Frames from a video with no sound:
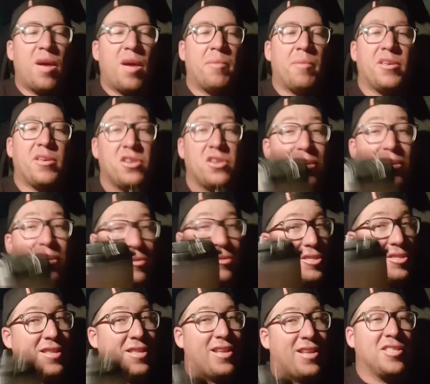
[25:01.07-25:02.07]
but you guys will
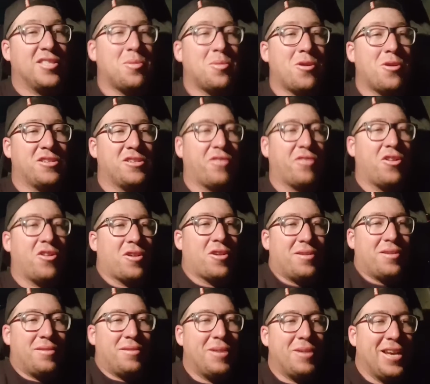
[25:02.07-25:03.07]
see that in tomorrow's vlog.
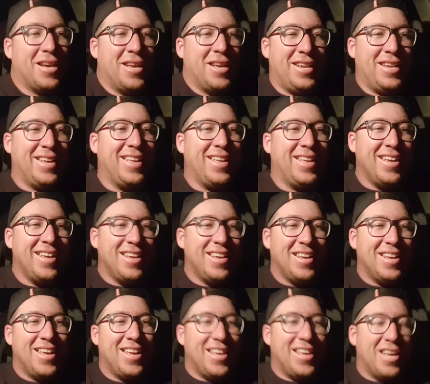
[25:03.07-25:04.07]

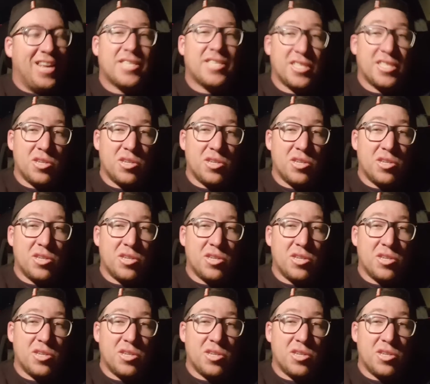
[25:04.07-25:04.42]
It's still got a